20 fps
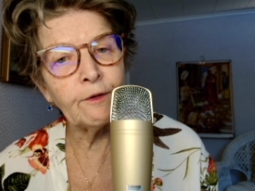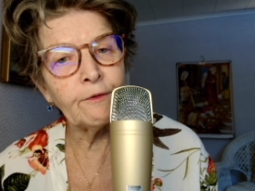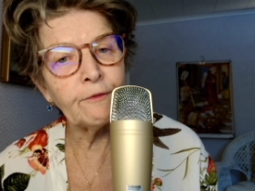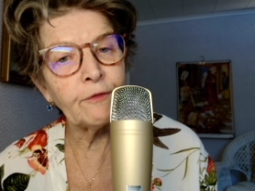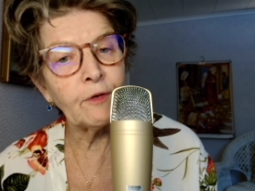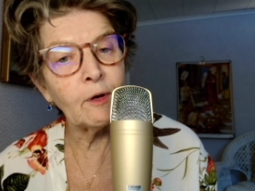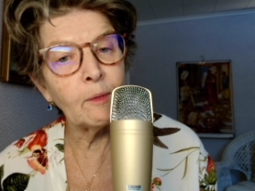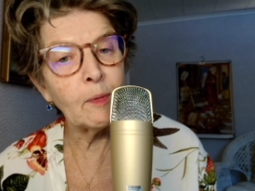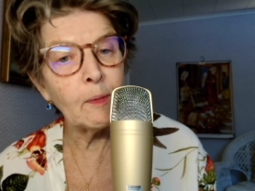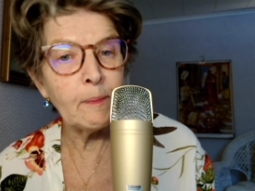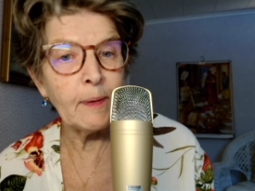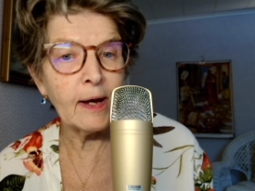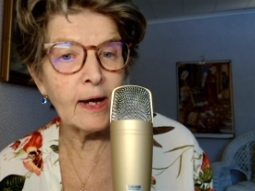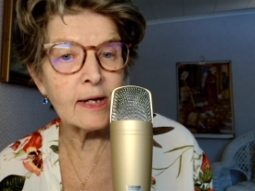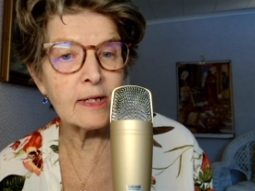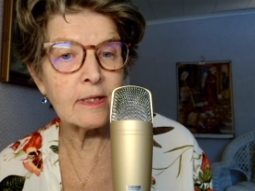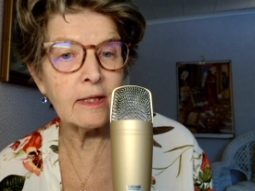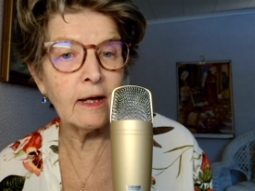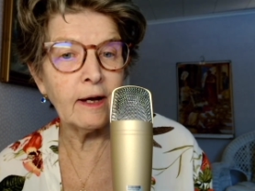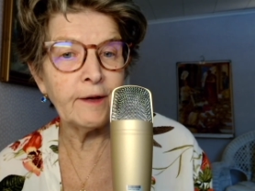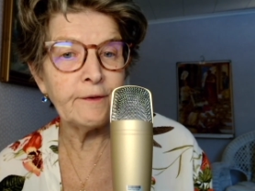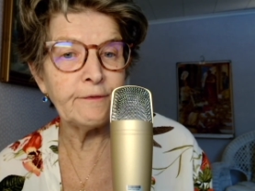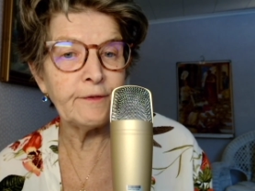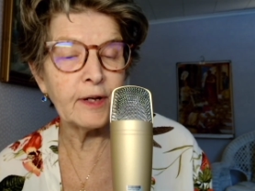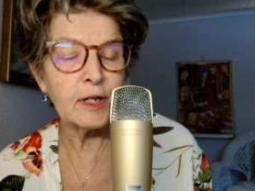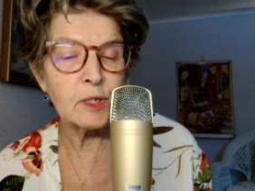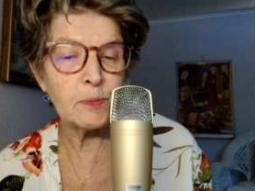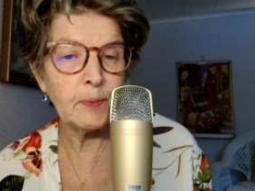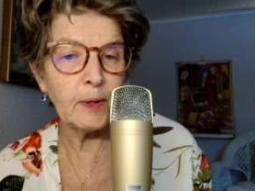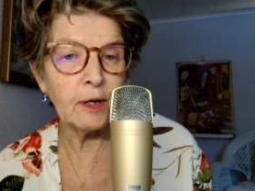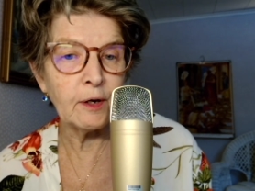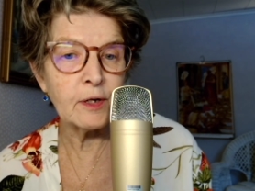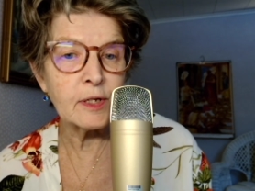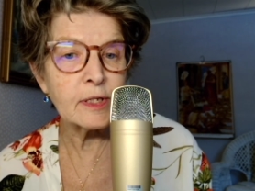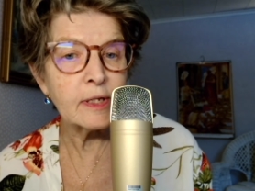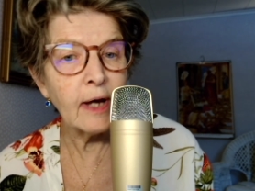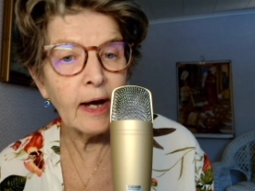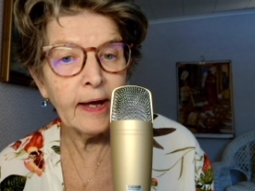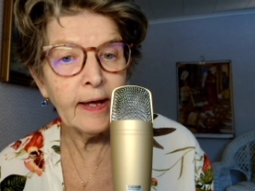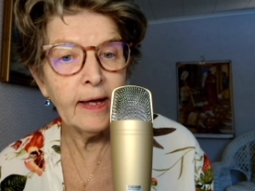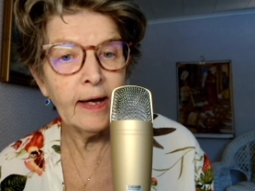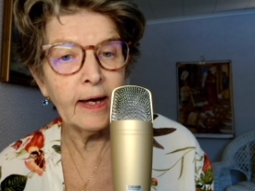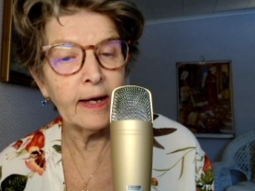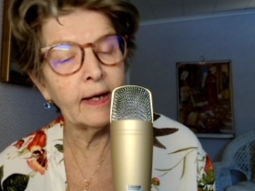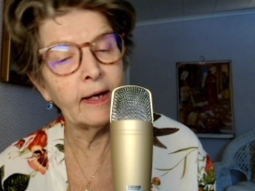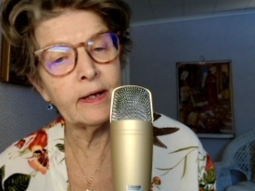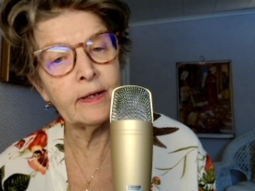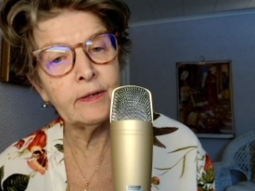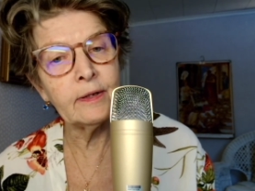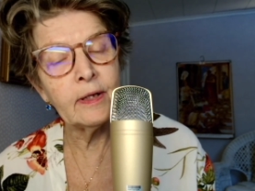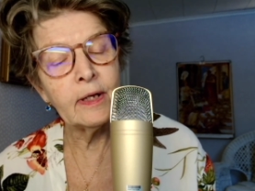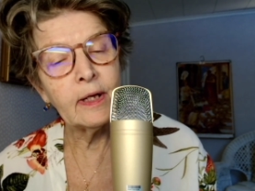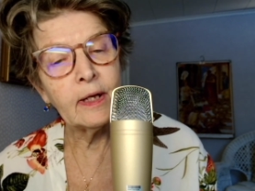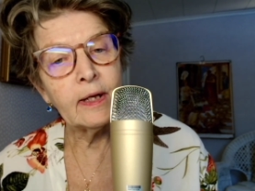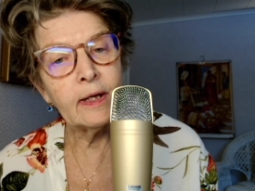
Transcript: from a past life experience I had.